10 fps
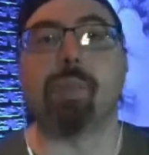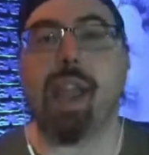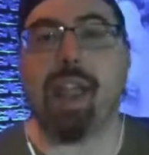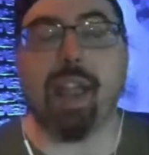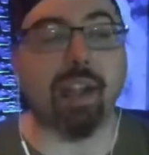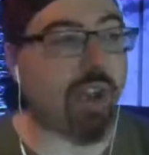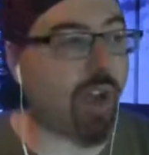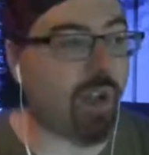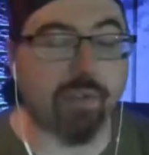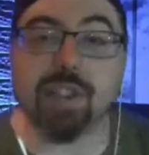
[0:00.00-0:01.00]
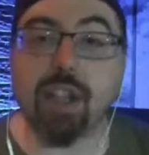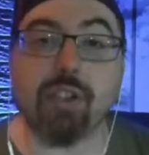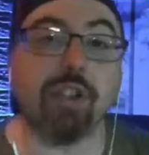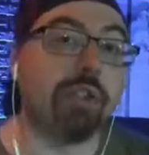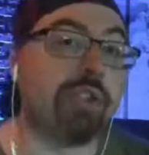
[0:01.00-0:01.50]
And all of a
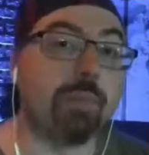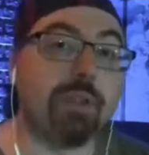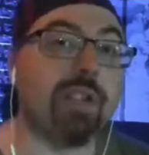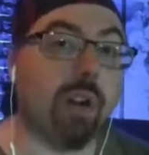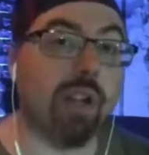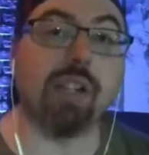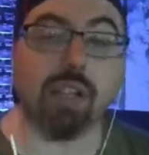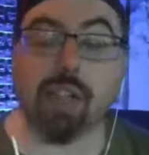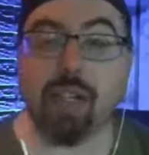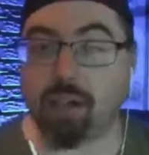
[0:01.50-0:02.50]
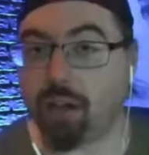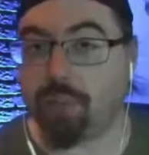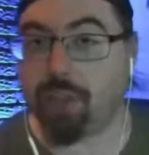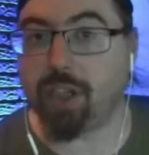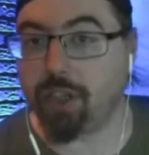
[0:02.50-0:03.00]
sudden YouTube started deleting our
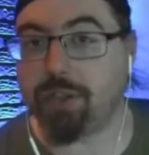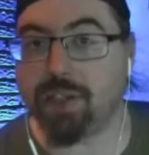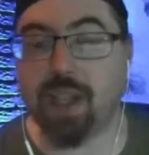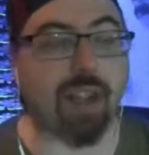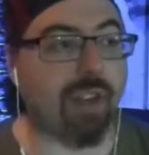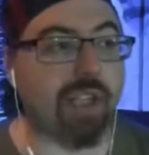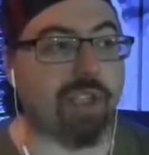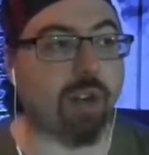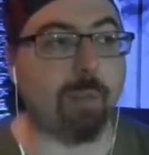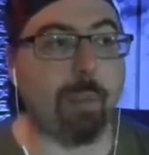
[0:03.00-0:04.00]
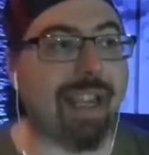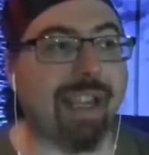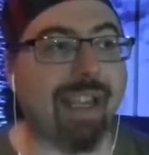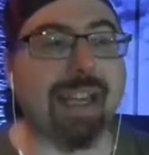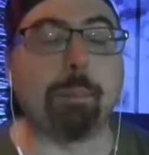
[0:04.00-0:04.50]
videos, and they started
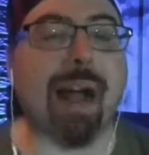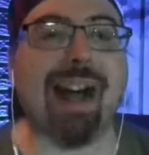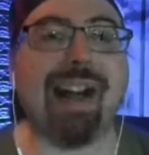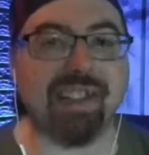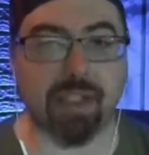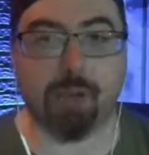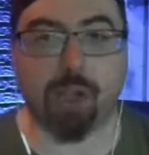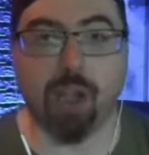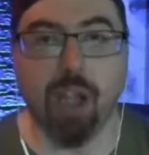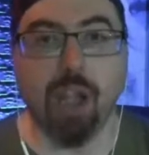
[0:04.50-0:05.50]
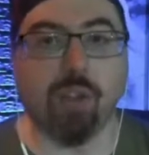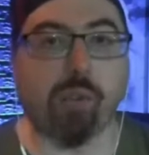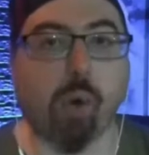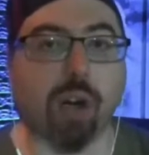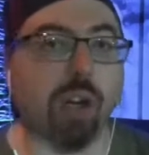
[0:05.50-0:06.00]
making it impossible
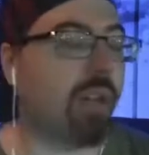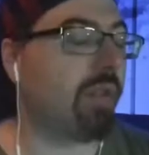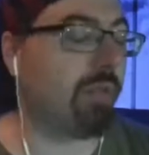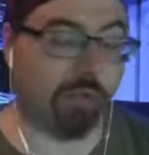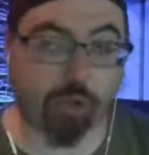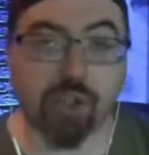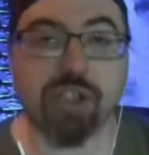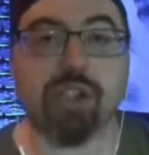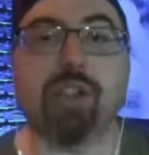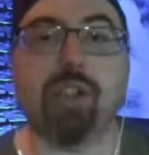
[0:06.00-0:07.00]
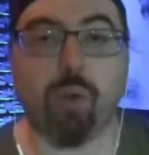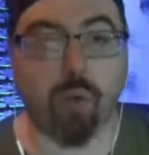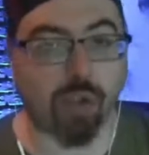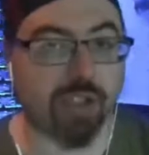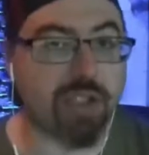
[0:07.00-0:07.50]
for Christian
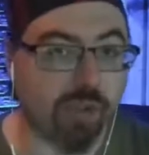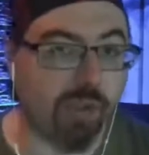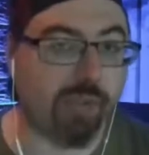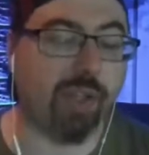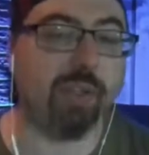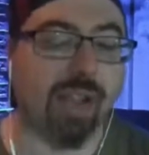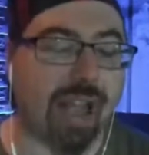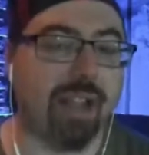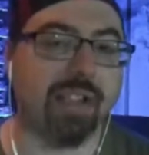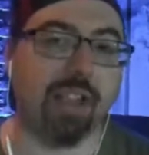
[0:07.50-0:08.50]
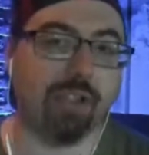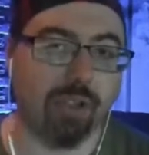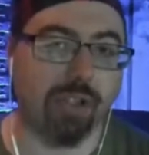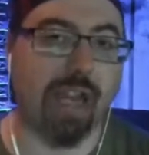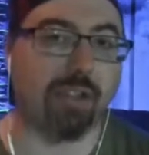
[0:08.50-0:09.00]
or conservative content
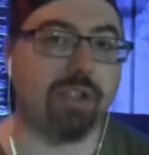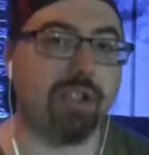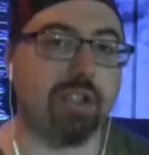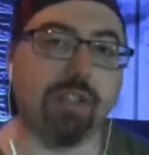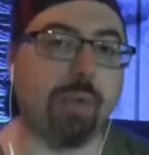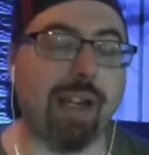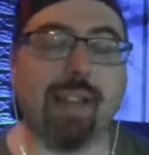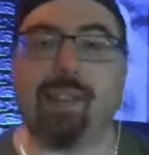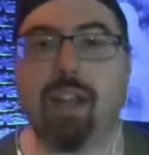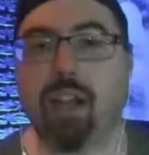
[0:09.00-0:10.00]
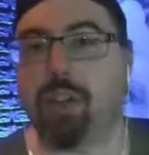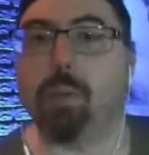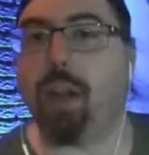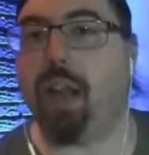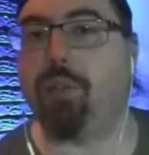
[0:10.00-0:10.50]
creators to do anything on their
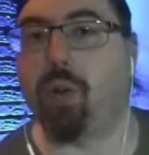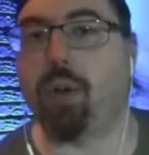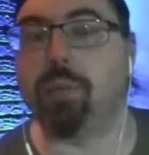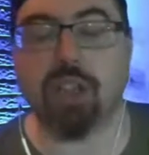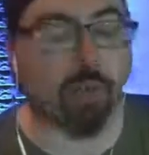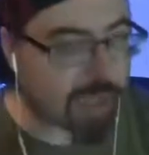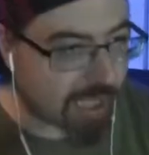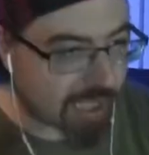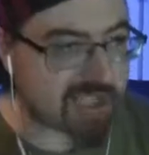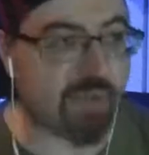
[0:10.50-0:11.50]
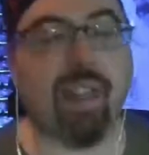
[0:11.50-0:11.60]
platform. So because of